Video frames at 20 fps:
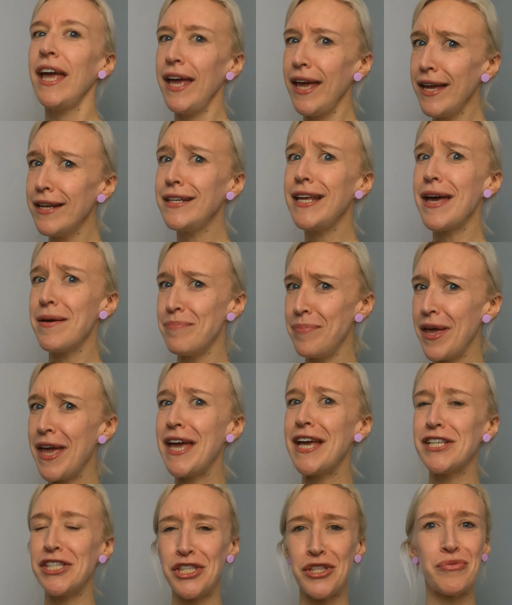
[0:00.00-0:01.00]
it can
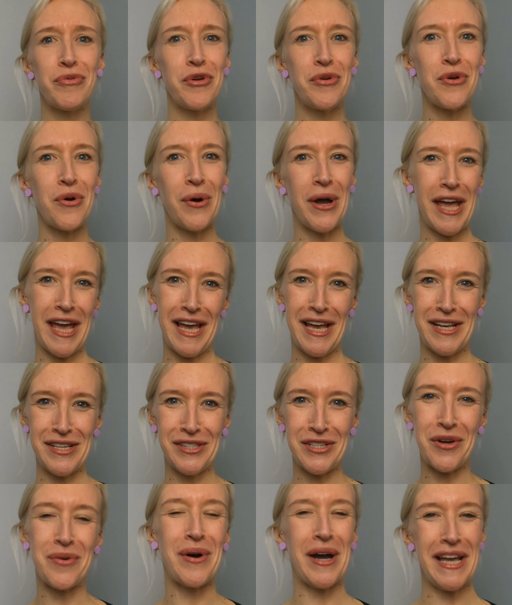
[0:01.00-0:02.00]
pierce through your
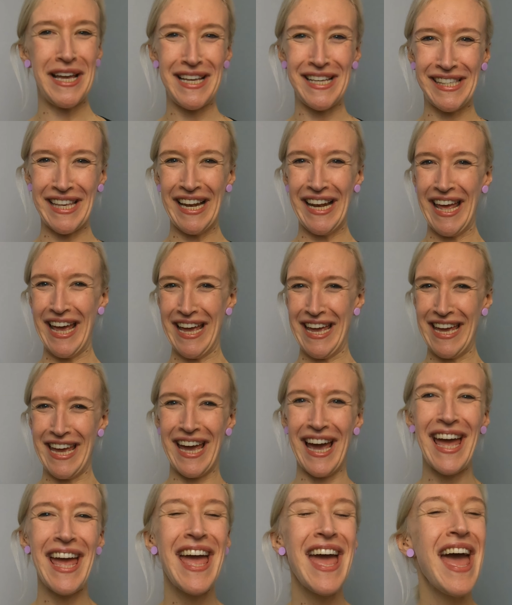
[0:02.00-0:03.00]
ears quite
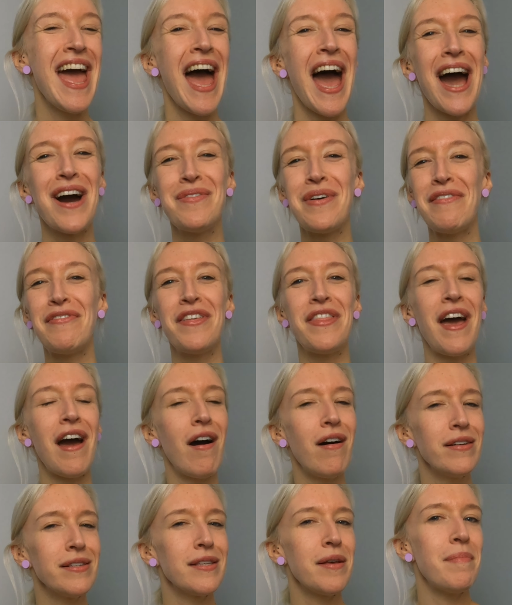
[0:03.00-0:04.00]
easily. However, there
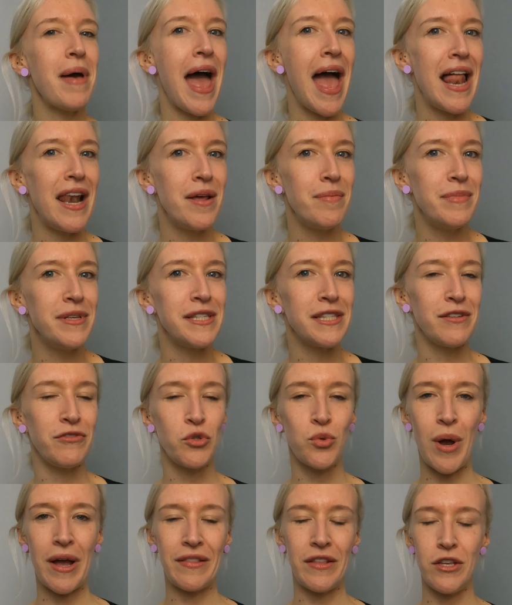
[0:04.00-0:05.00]
are some elements of
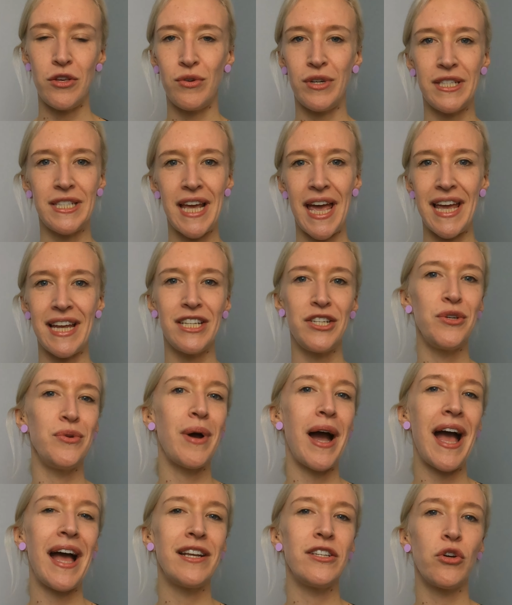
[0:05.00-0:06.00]
twang that you can take to
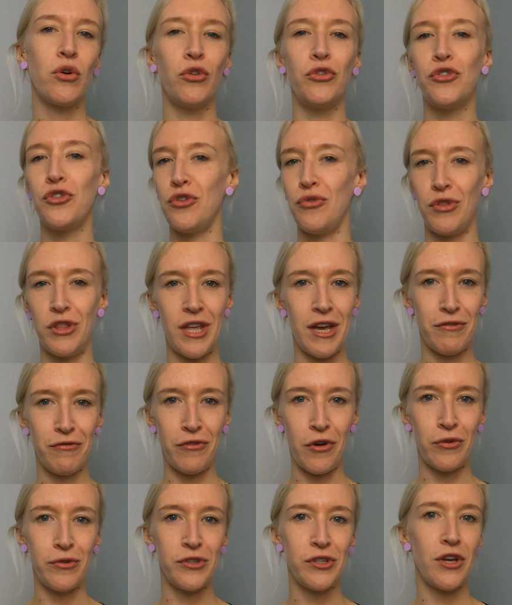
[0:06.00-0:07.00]
add onto thick
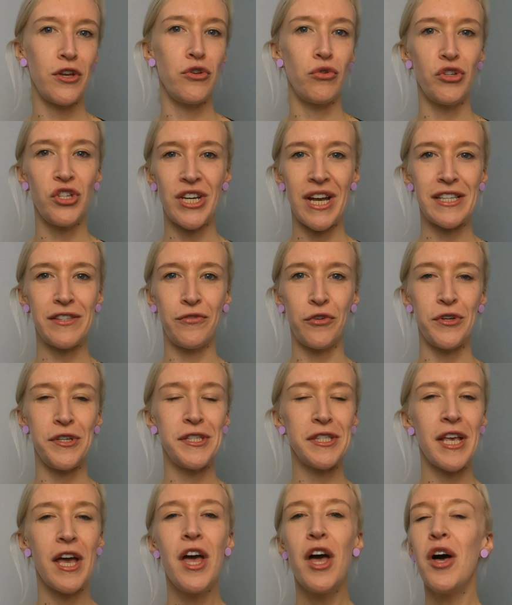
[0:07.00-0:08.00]
folds and your chest
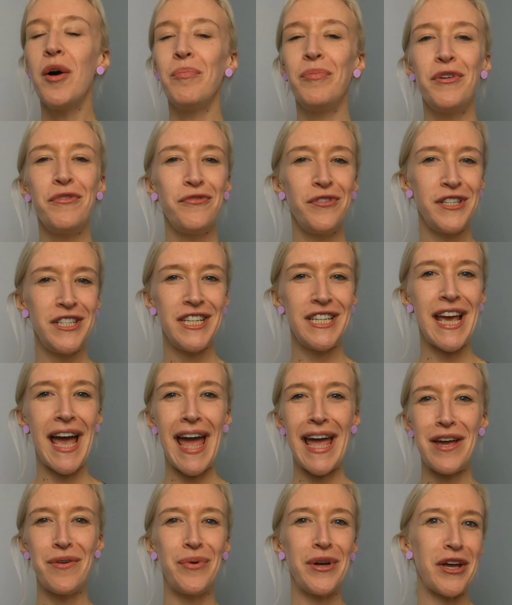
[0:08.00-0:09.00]
voice. But for
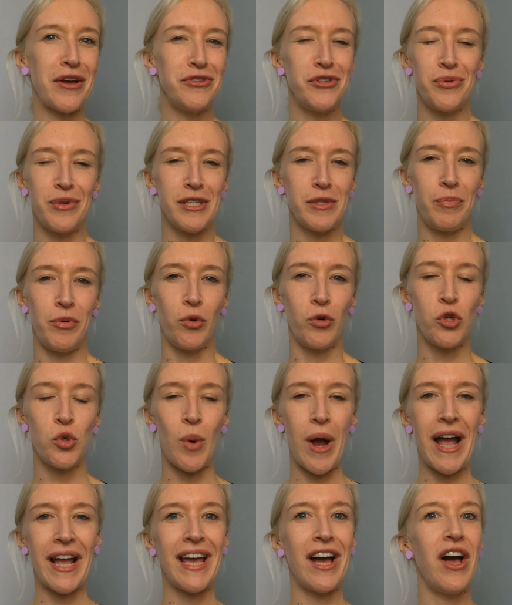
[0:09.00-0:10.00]
today, we're going to explore
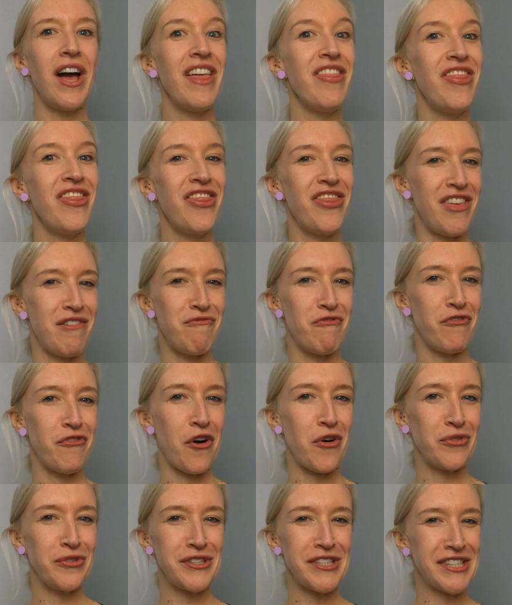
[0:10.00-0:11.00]
twang in thin
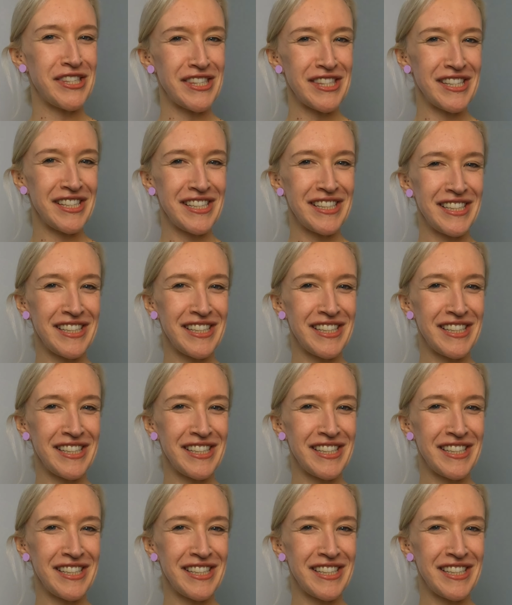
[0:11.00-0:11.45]
folds.